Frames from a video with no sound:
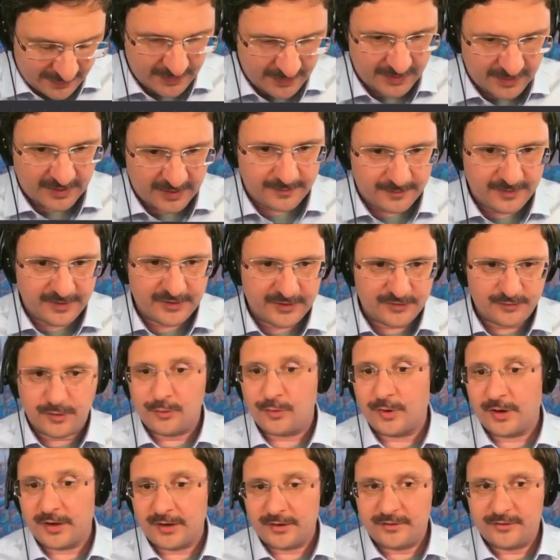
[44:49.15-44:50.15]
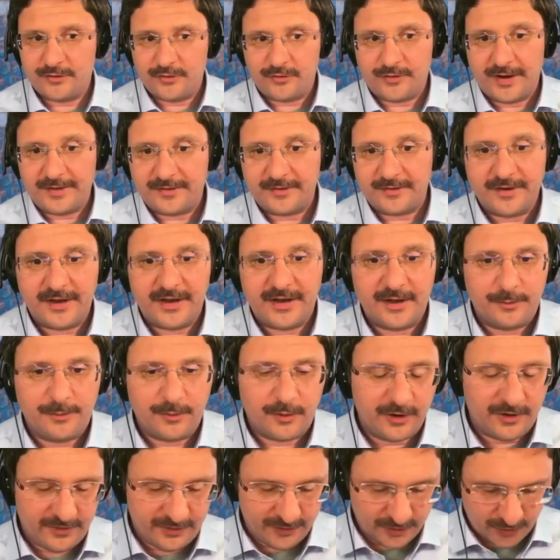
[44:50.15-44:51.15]
is we want to write the Taylor
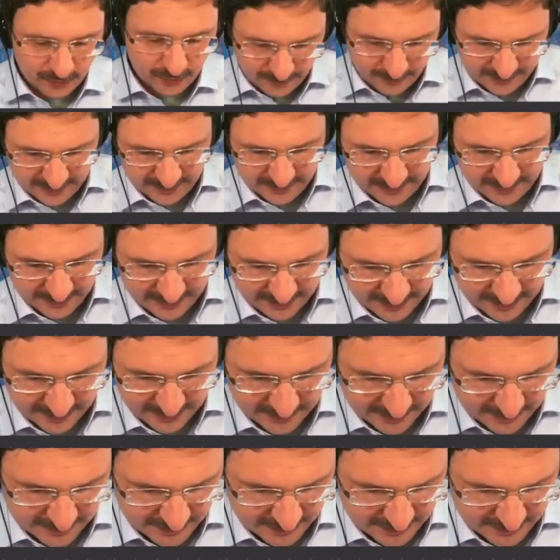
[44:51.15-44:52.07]
polynomial in,